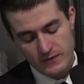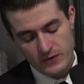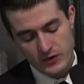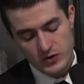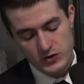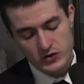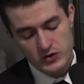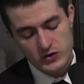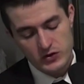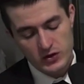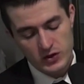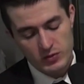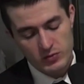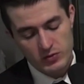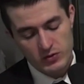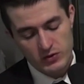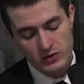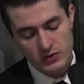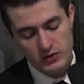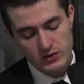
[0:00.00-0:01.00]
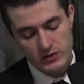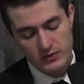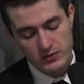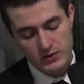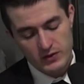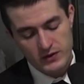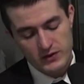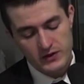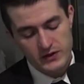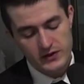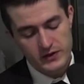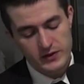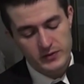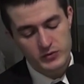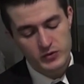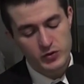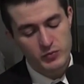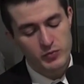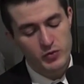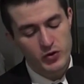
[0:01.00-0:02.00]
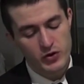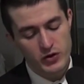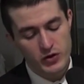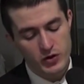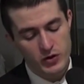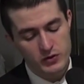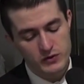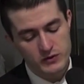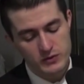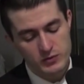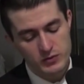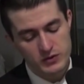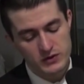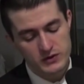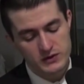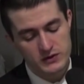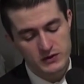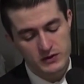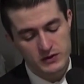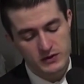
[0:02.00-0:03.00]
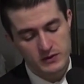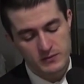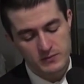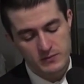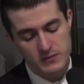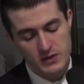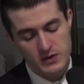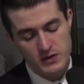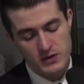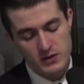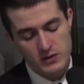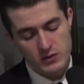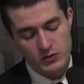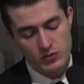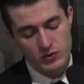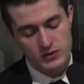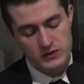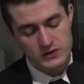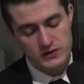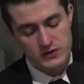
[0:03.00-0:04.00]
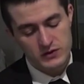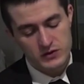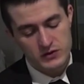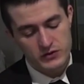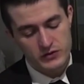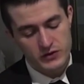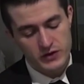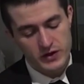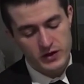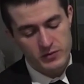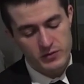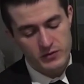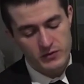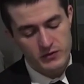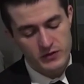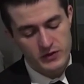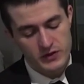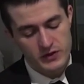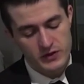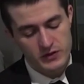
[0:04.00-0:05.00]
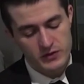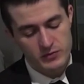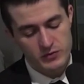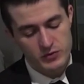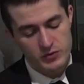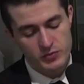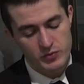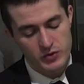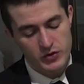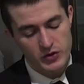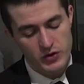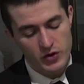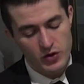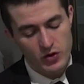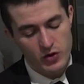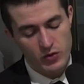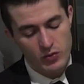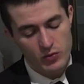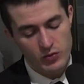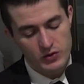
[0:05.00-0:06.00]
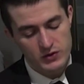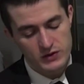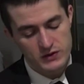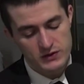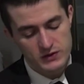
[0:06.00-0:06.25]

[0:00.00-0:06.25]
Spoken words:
heard you talk about Ethereum 2.0. So what's the dream of Ethereum 2.0? What's